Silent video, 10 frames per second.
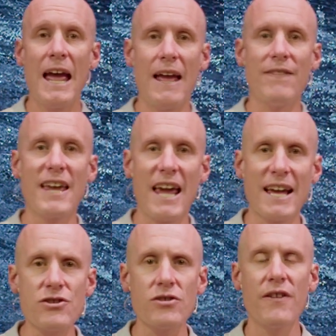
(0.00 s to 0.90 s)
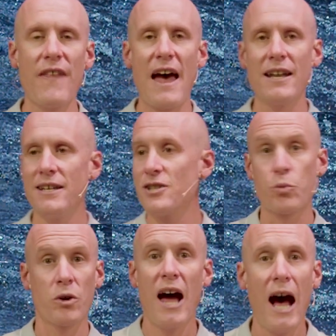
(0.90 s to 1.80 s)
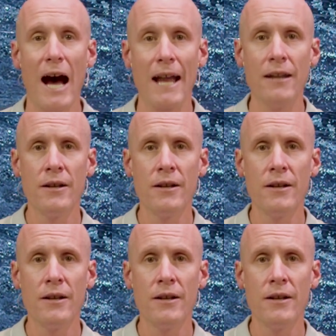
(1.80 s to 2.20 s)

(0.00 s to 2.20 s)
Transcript: and the answer to that is we're not.